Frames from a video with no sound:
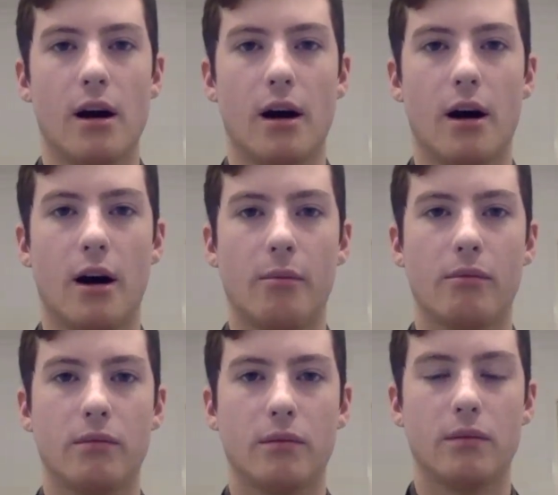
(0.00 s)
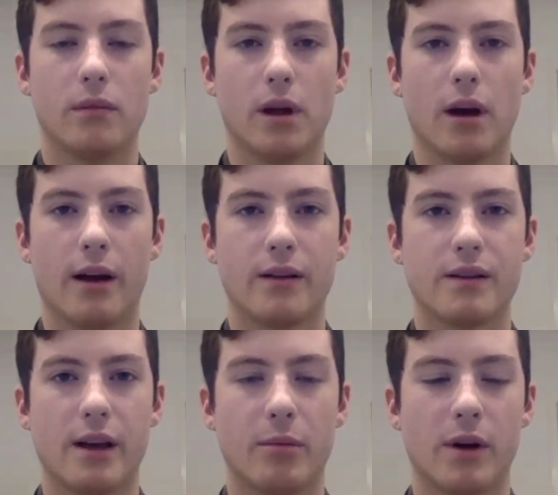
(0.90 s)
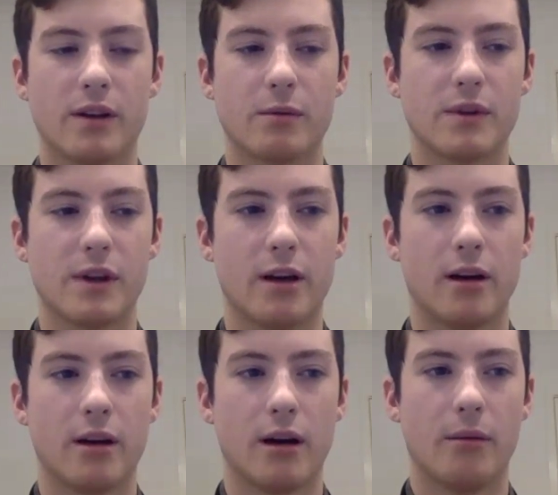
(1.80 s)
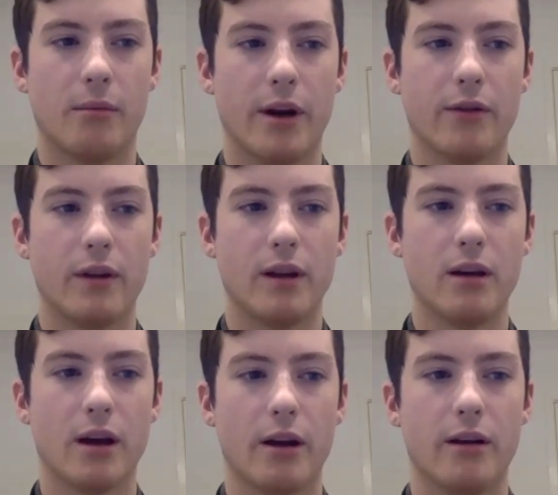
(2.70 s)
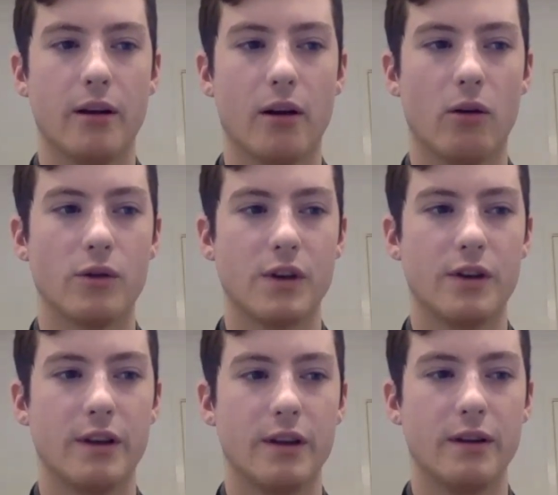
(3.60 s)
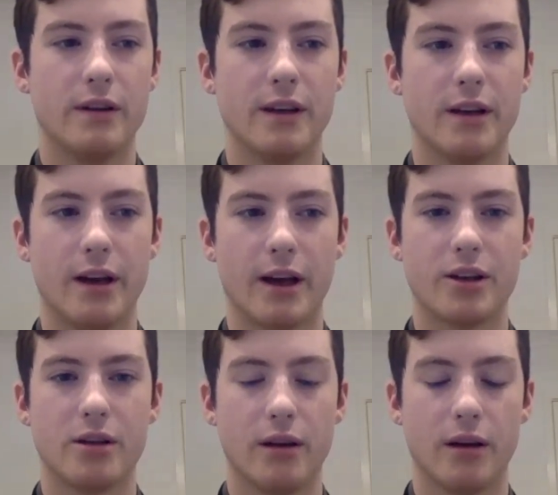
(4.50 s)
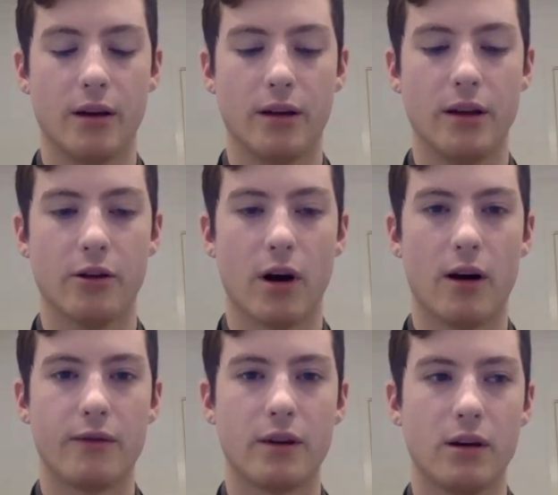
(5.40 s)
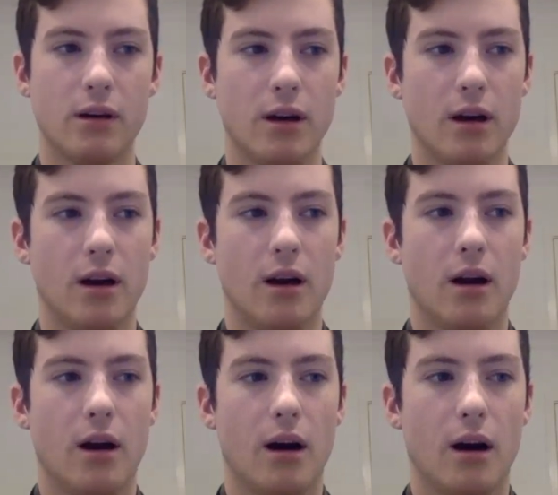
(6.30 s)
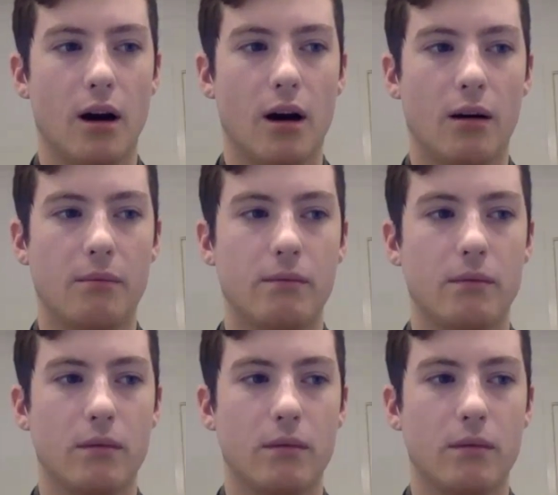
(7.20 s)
at State Basketball Centre and everything, and also did it next year after. Um,